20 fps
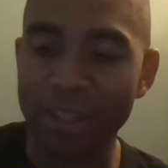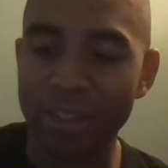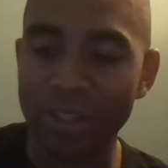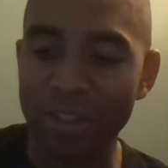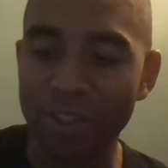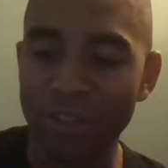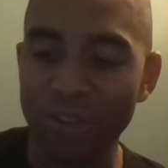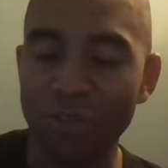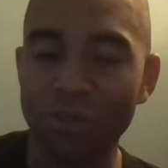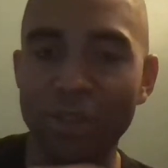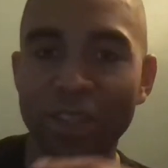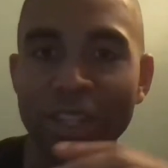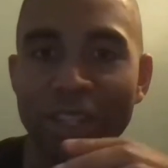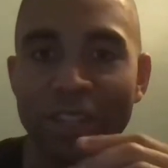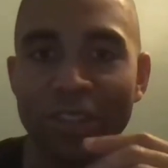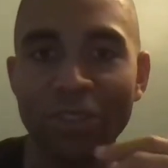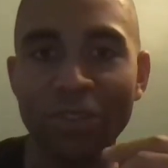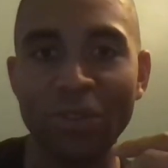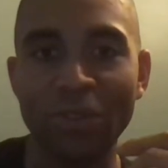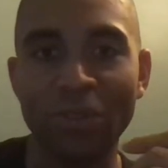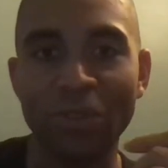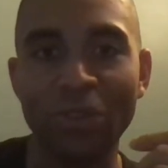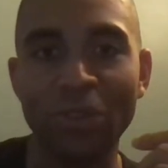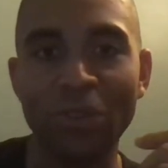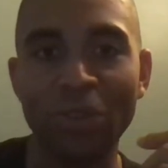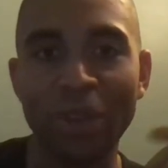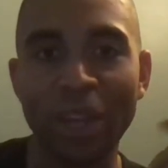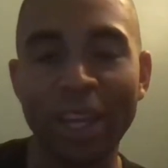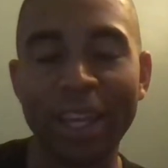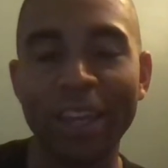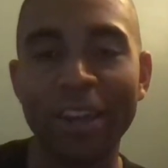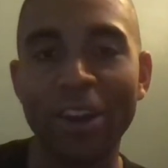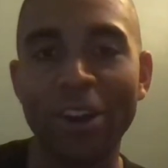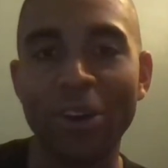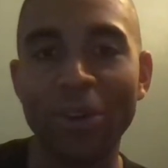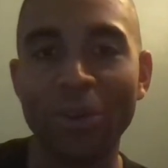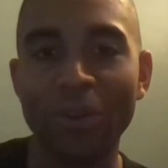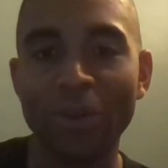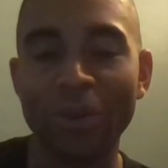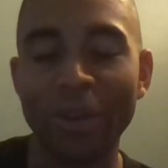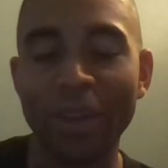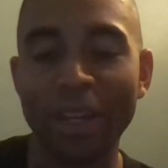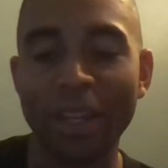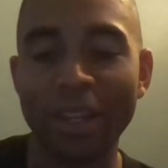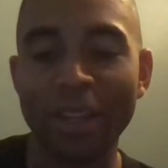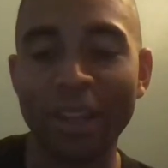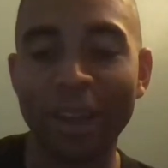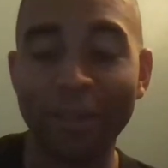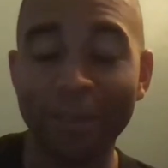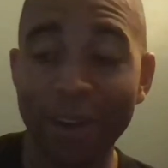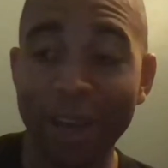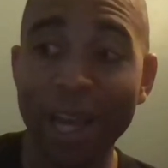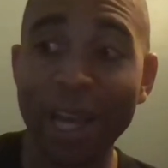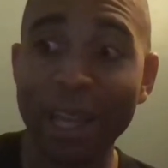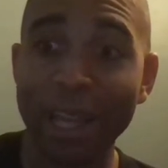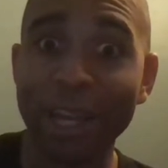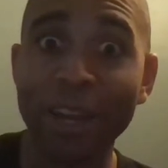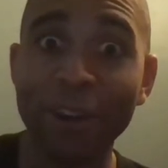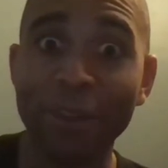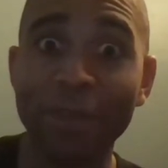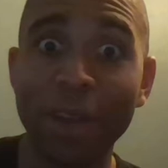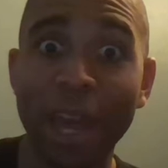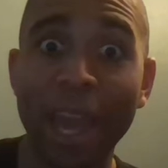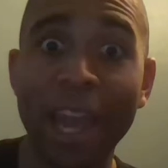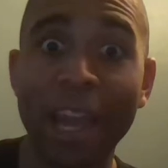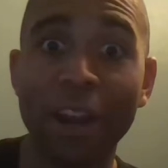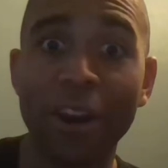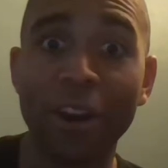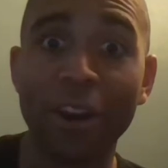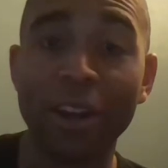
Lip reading: to let go. I finally let go of the anger.